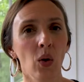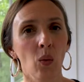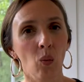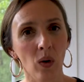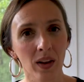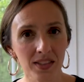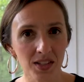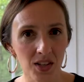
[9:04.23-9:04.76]

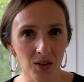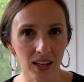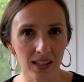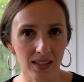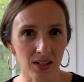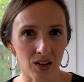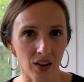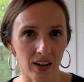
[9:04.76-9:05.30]
Once you get
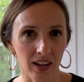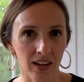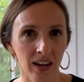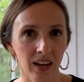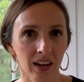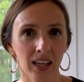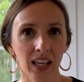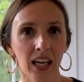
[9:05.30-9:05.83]
started,
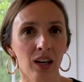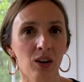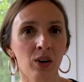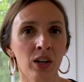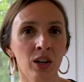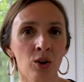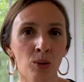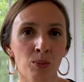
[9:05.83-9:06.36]

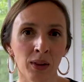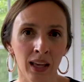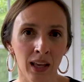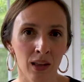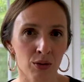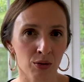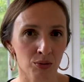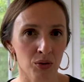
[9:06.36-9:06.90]
carry your
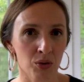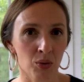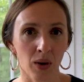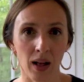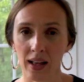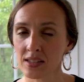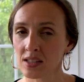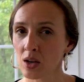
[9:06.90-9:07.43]
plan through
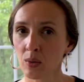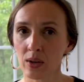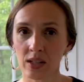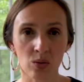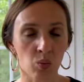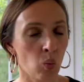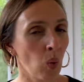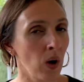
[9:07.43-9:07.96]
as though
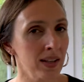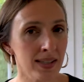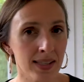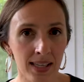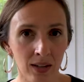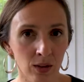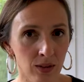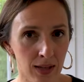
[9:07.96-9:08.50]
it's one
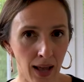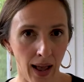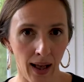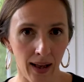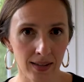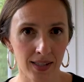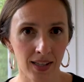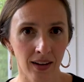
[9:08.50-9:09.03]
single
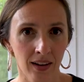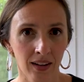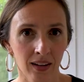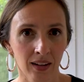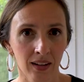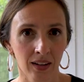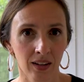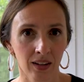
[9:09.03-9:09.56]
task.
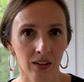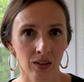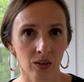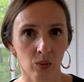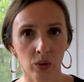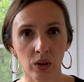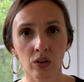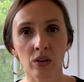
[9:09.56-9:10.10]

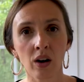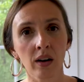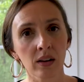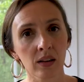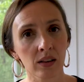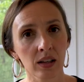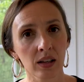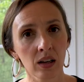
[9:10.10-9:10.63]
When you're not
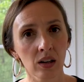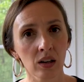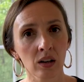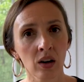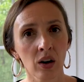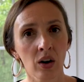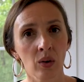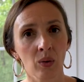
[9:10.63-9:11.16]

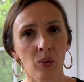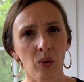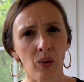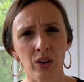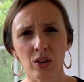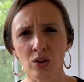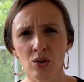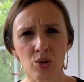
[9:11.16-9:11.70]
clear or
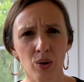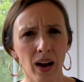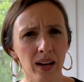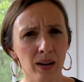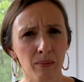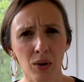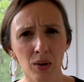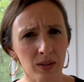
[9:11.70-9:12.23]
you try
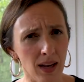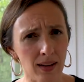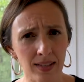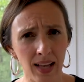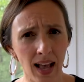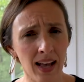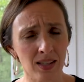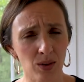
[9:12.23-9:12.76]
to
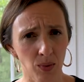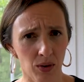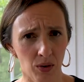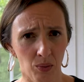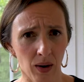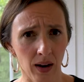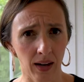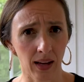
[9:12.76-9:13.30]
multitask with your
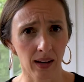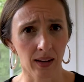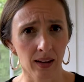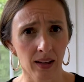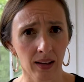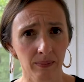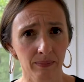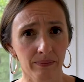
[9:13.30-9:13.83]
writing,
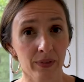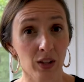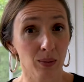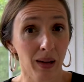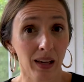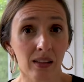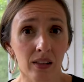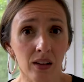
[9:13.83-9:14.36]
you'll
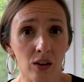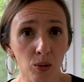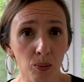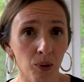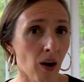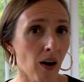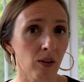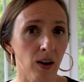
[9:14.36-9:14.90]
make little
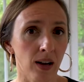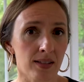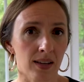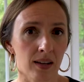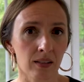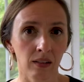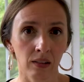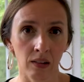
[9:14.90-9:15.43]
progress
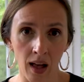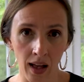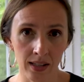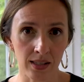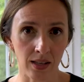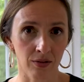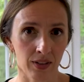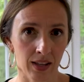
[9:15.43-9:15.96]
on
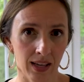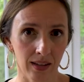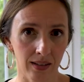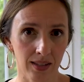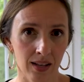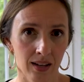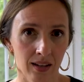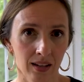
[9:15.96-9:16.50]
lots of
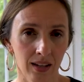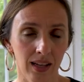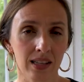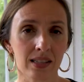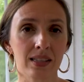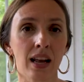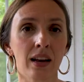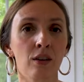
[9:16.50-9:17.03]
things
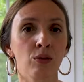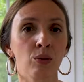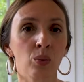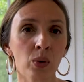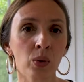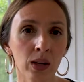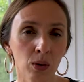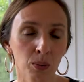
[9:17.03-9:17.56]
instead of
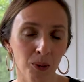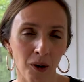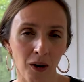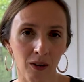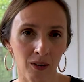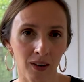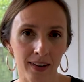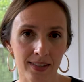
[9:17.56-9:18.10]
real
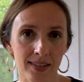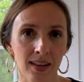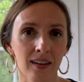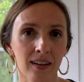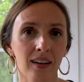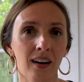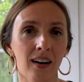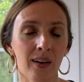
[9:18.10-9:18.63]
progress
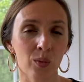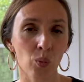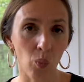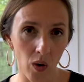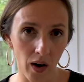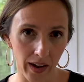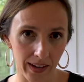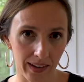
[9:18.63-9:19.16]
on
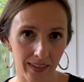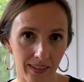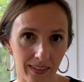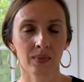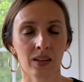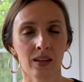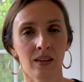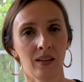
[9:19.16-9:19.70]
one.
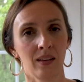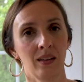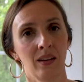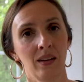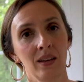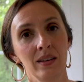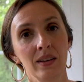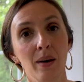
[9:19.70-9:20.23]

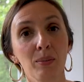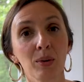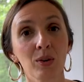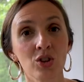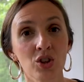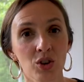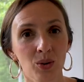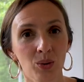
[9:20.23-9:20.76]
Number
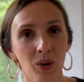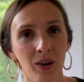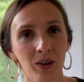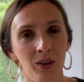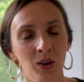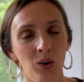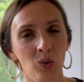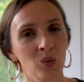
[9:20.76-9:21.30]
2,
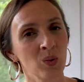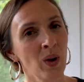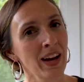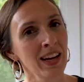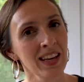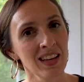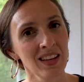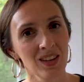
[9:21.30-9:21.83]

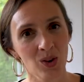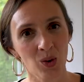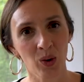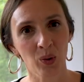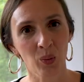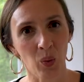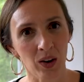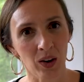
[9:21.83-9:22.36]
ready
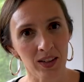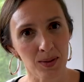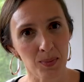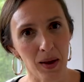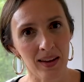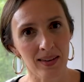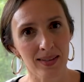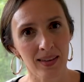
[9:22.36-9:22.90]
your
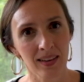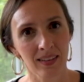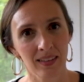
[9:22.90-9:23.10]
workspace.